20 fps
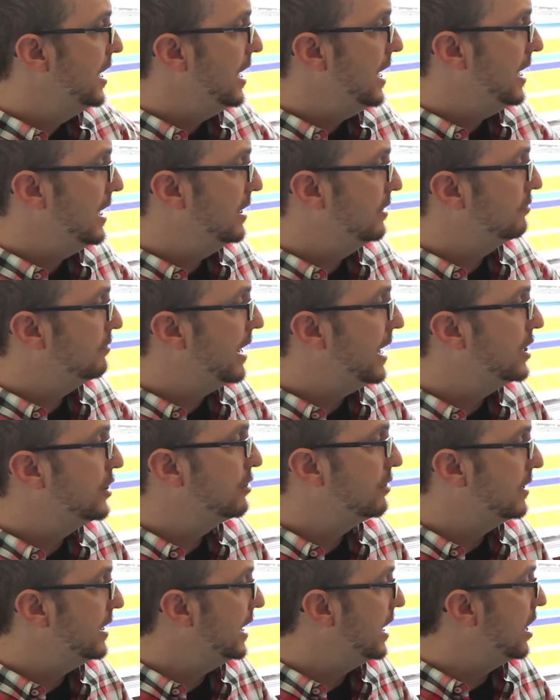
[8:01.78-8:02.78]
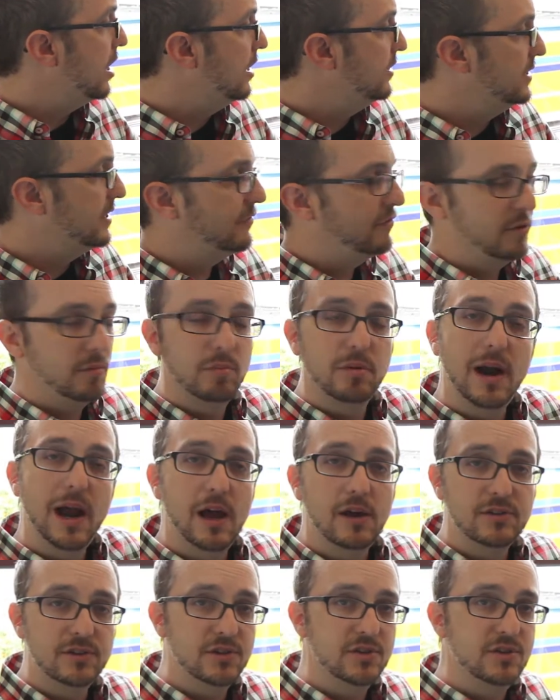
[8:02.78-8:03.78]
in rendering on different
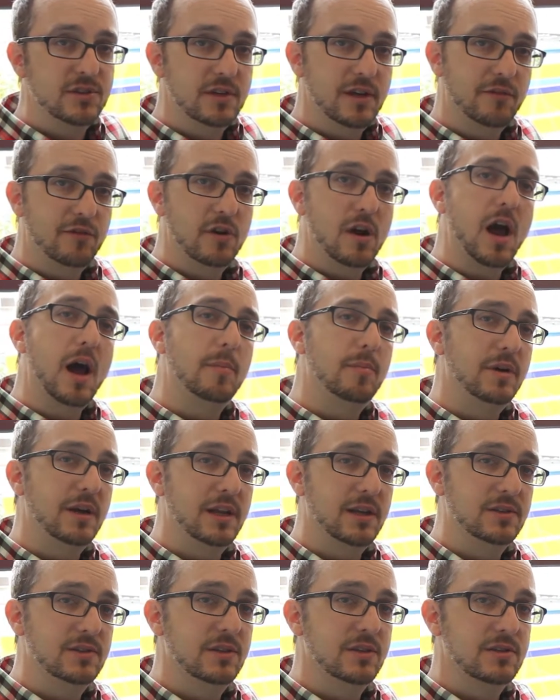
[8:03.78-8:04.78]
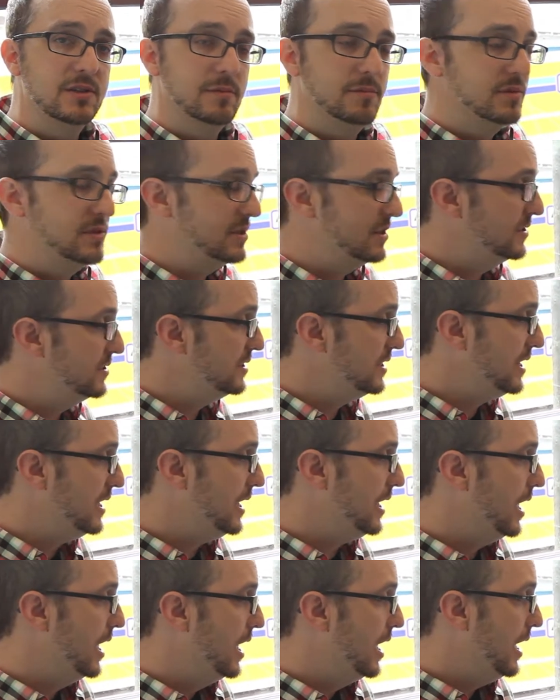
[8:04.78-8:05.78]
browsers and different operating systems to
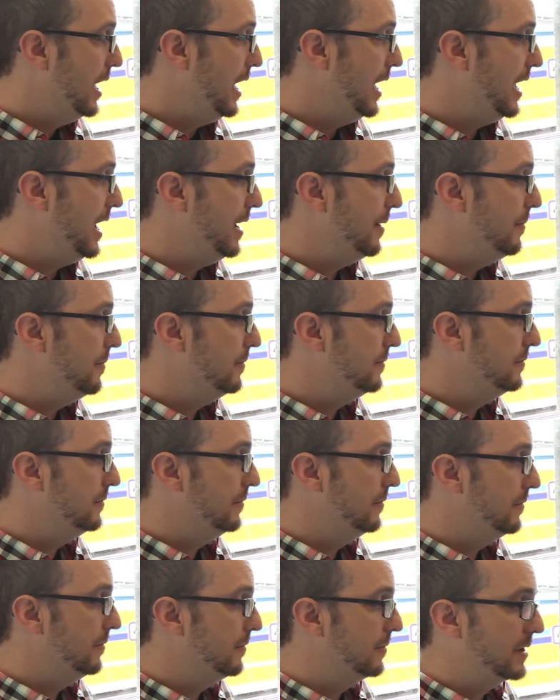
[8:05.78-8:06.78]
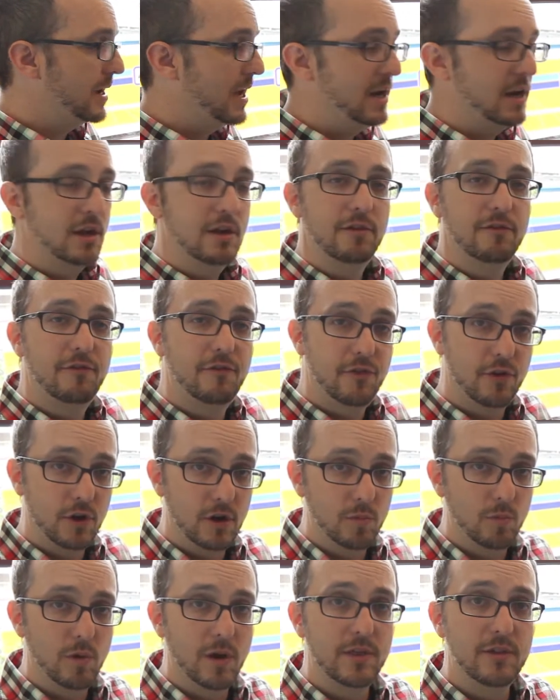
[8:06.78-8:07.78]
see, kind of
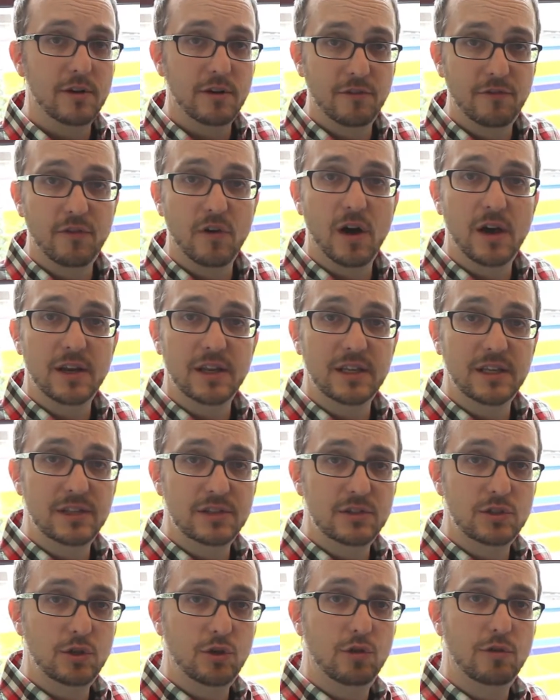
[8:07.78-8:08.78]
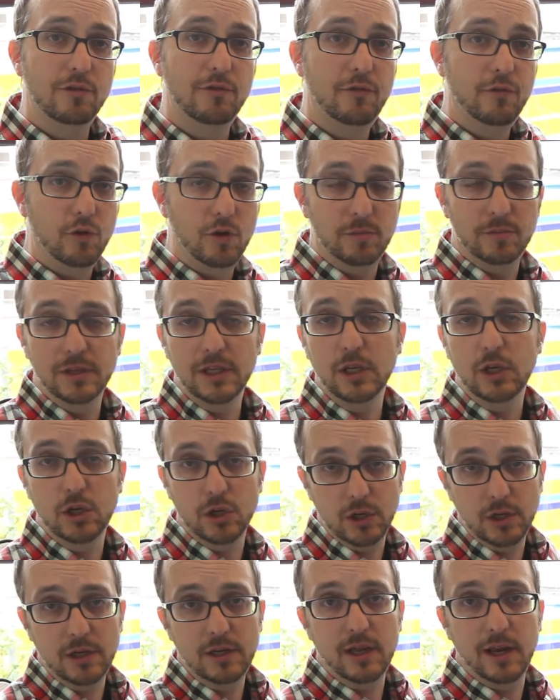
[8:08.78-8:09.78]
confirm whether a font is uniformly
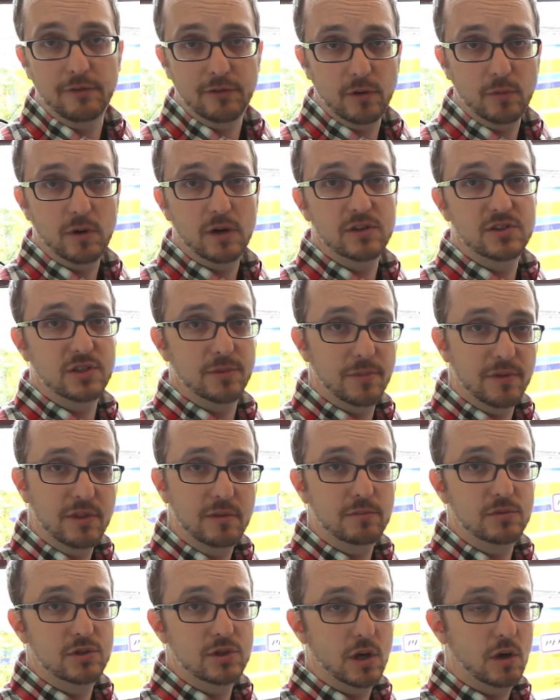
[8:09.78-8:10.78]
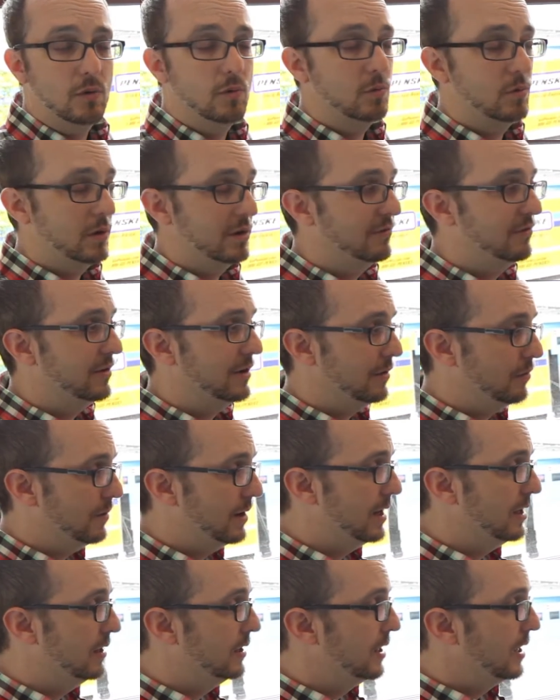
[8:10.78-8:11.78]
good everywhere. Some of them don't work very
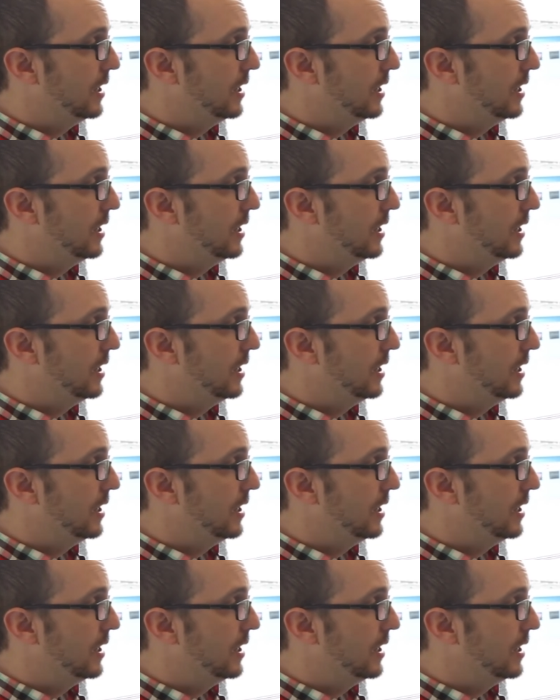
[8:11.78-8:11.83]
well